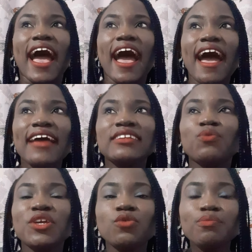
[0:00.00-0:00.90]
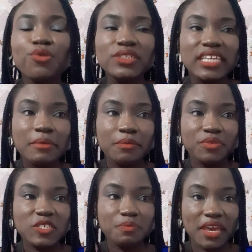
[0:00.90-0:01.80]
and we don't put them in
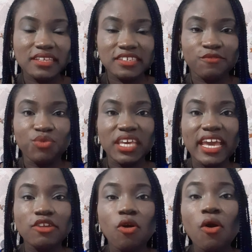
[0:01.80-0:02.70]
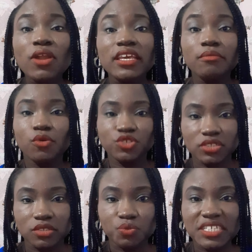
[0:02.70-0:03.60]
perspective. We get all
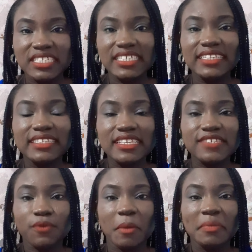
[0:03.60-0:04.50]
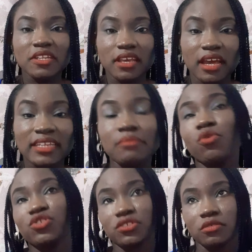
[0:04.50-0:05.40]
emotional. We see things from an
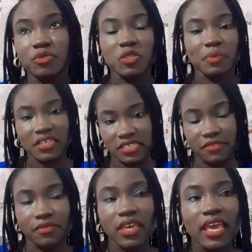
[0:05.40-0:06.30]
emotional perspective.